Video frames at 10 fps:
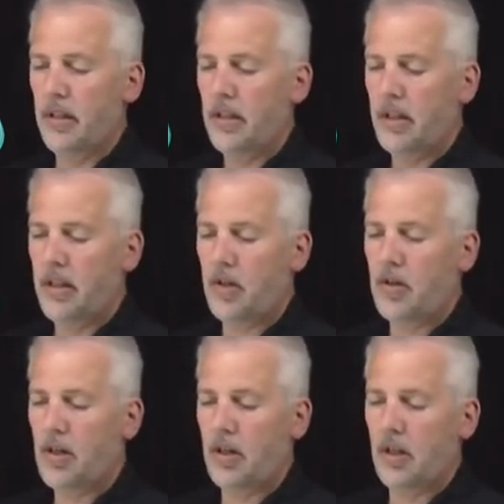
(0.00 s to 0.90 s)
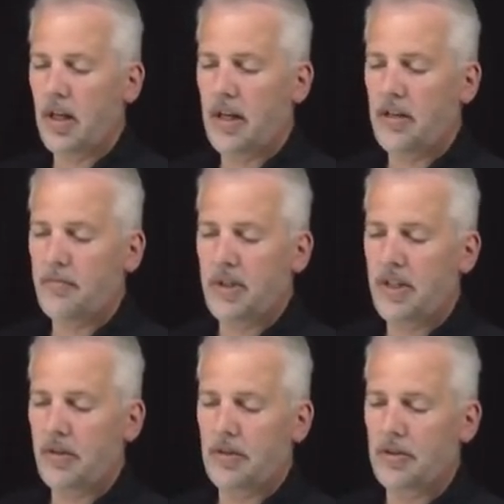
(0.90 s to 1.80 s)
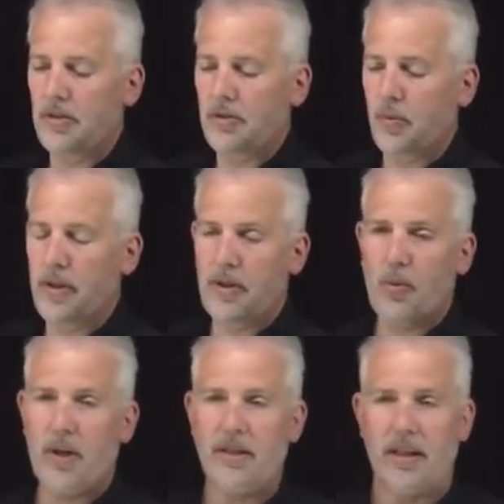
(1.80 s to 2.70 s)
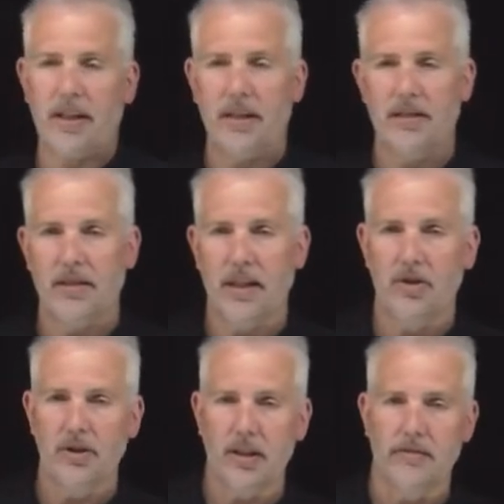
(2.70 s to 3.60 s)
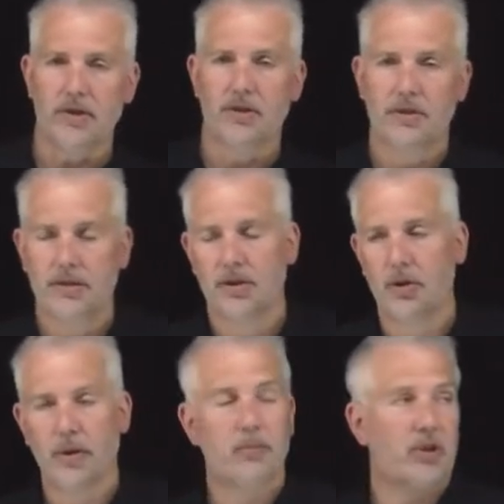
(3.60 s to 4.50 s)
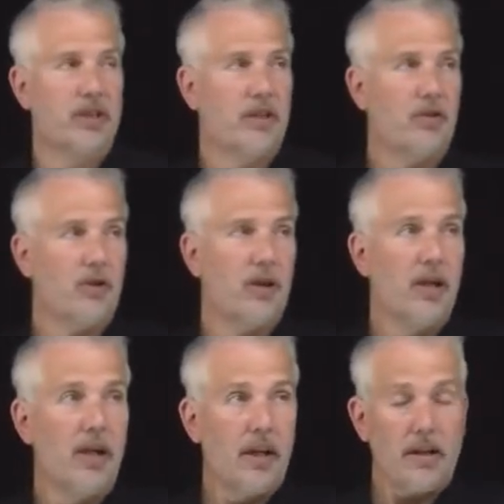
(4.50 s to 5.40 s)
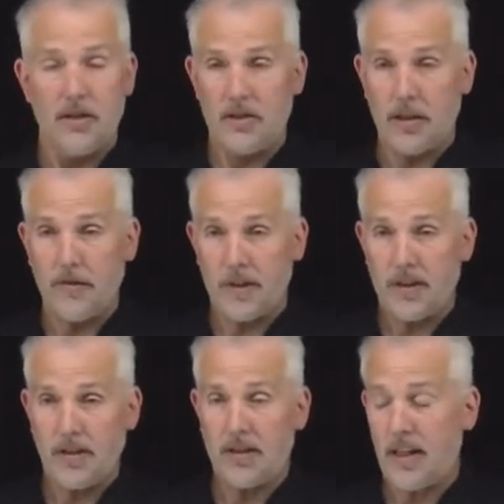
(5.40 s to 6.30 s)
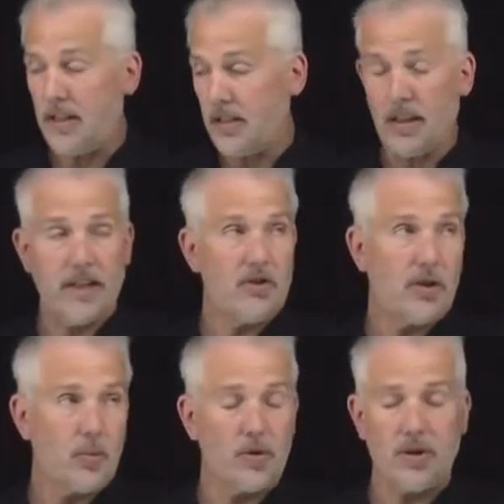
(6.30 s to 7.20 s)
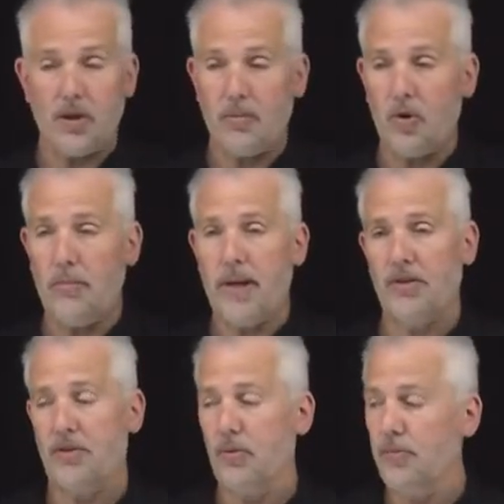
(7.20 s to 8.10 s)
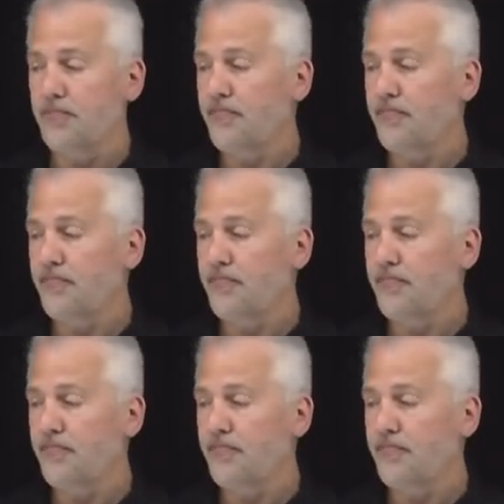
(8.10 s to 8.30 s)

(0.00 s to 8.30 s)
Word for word: there are a lot of materials with quantized energy levels. So in particular, the stuff that's inside this laser that we'll talk more about soon,